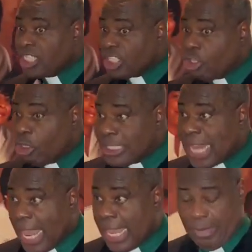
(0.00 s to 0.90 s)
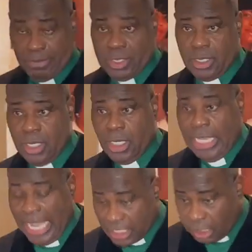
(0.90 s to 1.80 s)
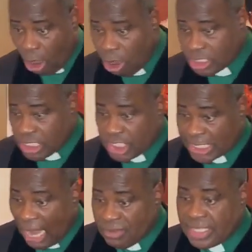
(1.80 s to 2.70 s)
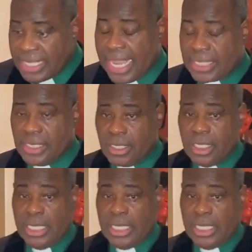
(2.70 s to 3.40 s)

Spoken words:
as it's good times, as long as it's shouting and dancing,